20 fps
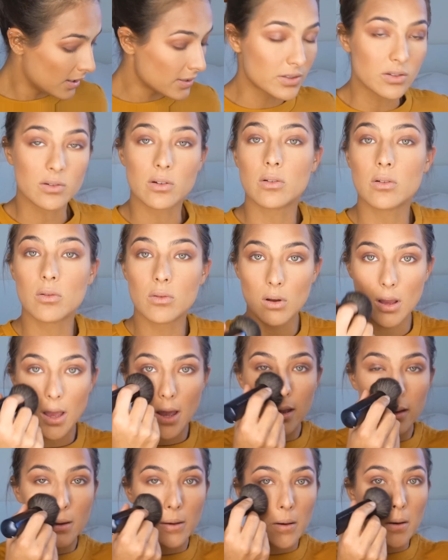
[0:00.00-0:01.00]
So
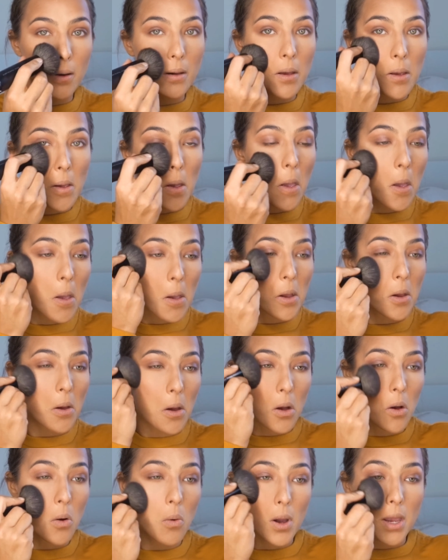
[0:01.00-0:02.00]
I
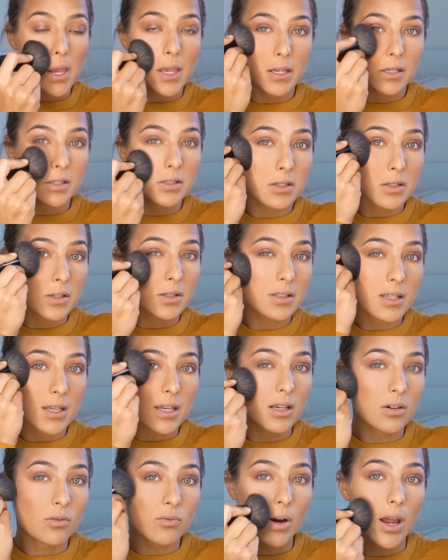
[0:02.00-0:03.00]
always just
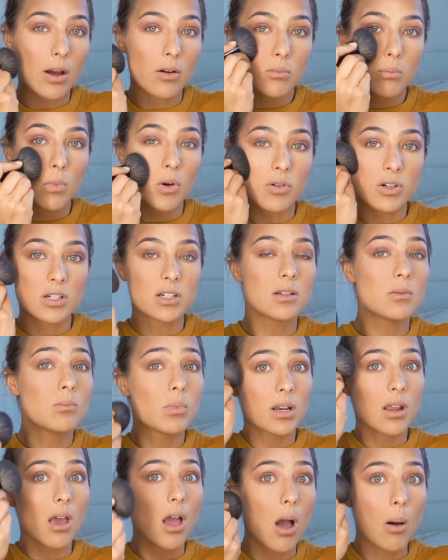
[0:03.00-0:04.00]
in round motion,
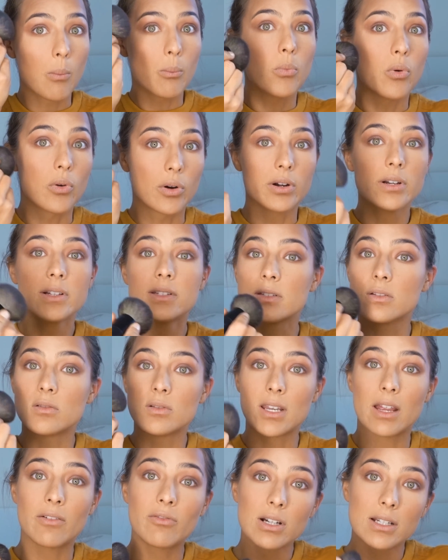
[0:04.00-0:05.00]
but upwards, so
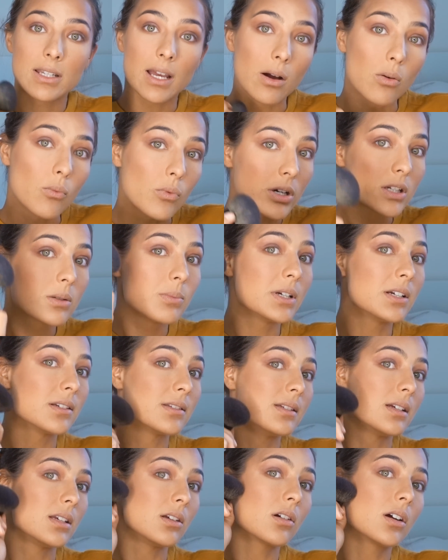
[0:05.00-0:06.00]
never downwards, because
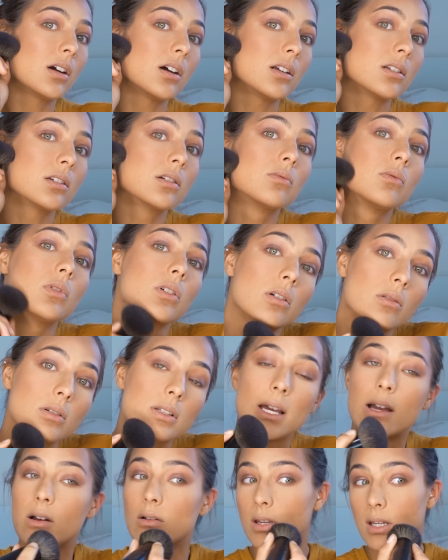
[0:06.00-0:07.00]
then your contour will go
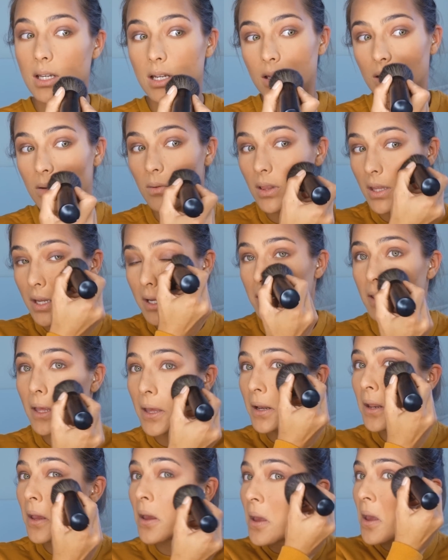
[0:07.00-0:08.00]
down and I don't like
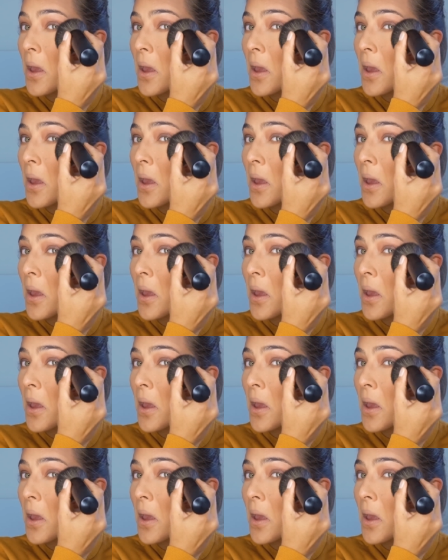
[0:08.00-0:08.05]
that.